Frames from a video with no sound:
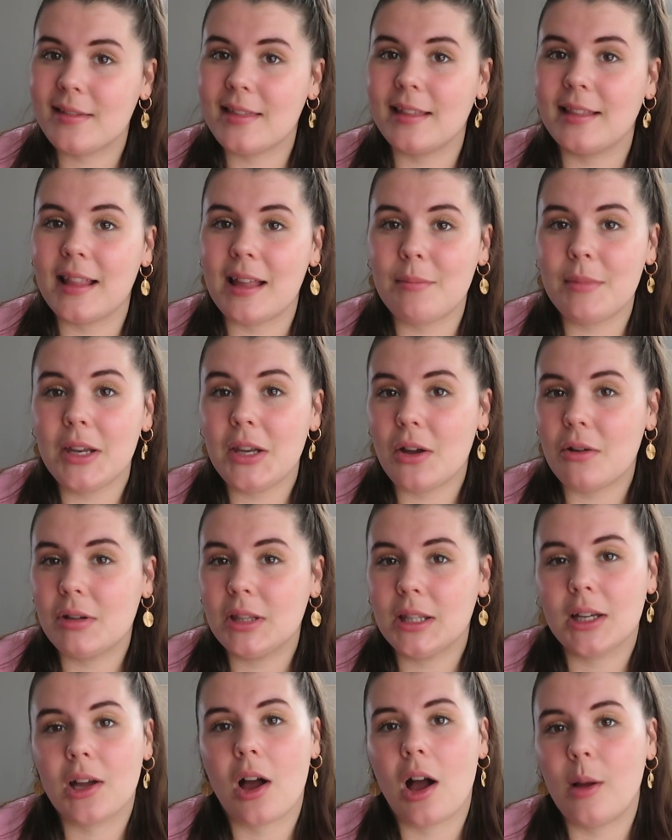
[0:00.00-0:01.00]
then let me know
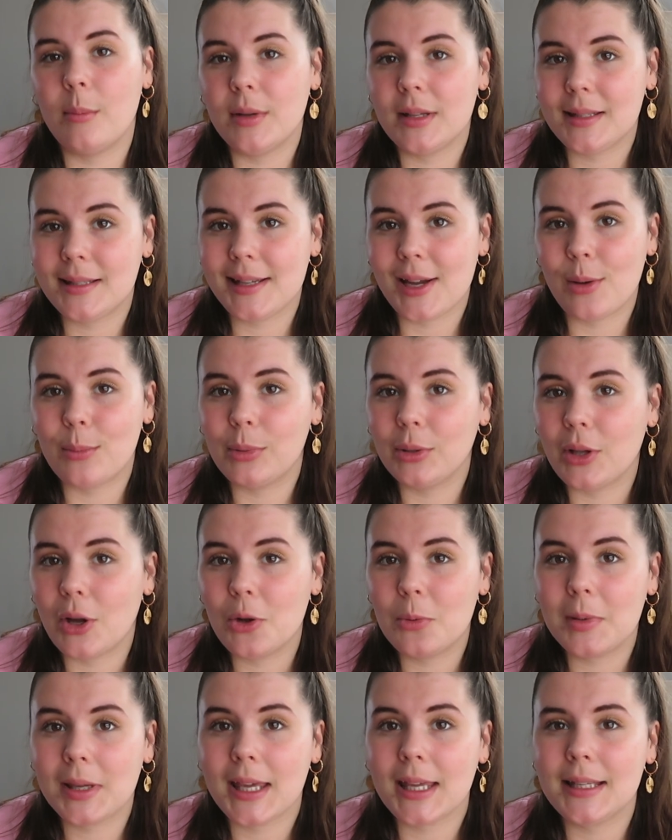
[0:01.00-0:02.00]
in the comments down
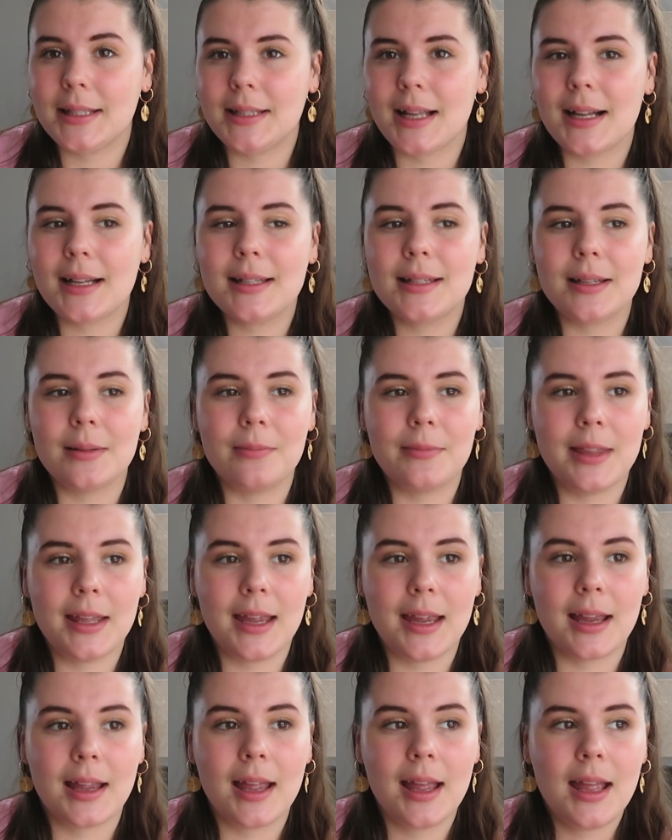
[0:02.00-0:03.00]
below, because that is
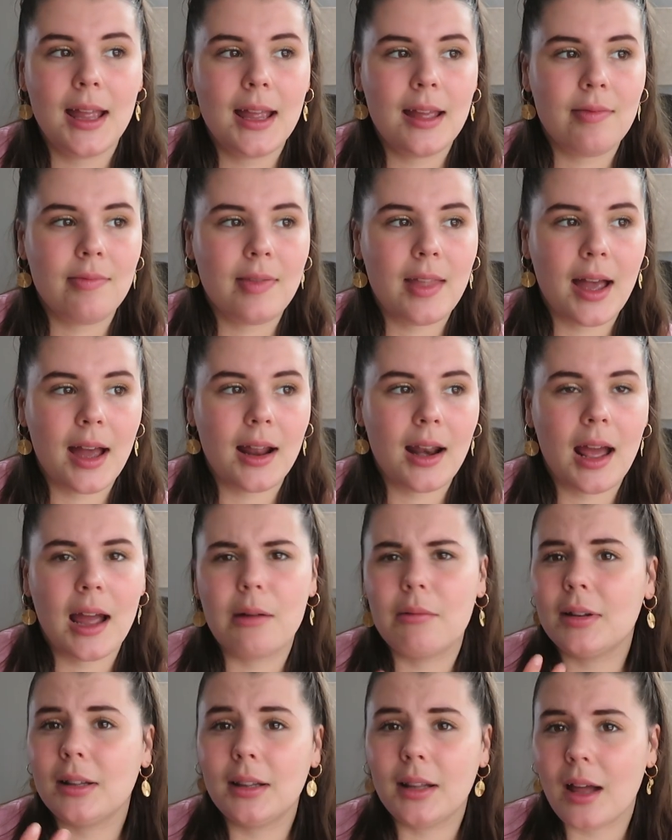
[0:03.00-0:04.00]
something that
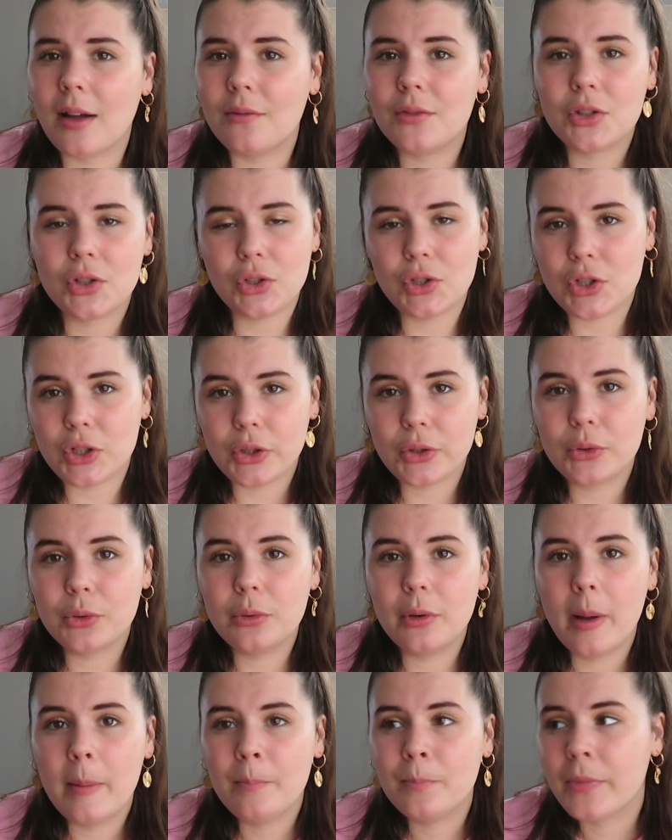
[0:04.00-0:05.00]
I would love to
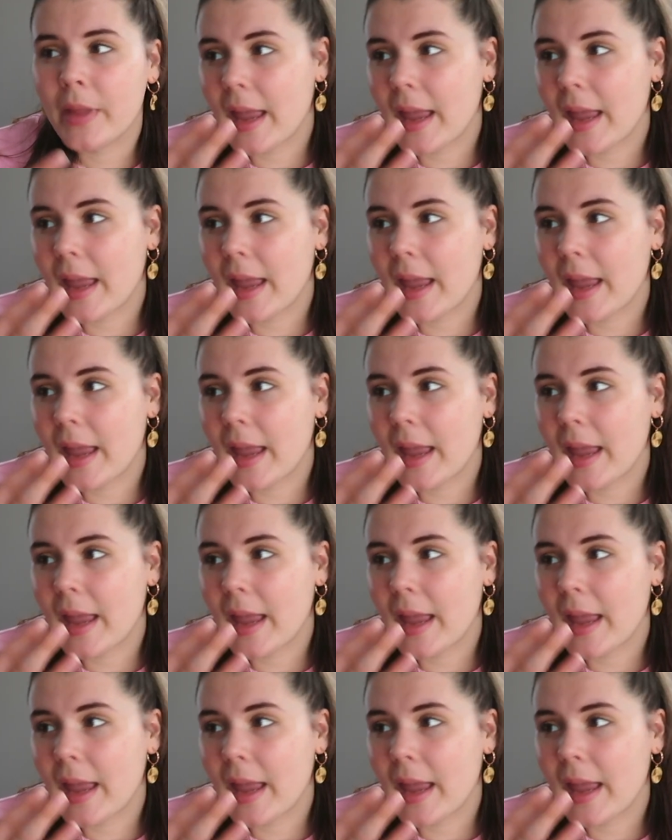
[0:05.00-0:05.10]
do.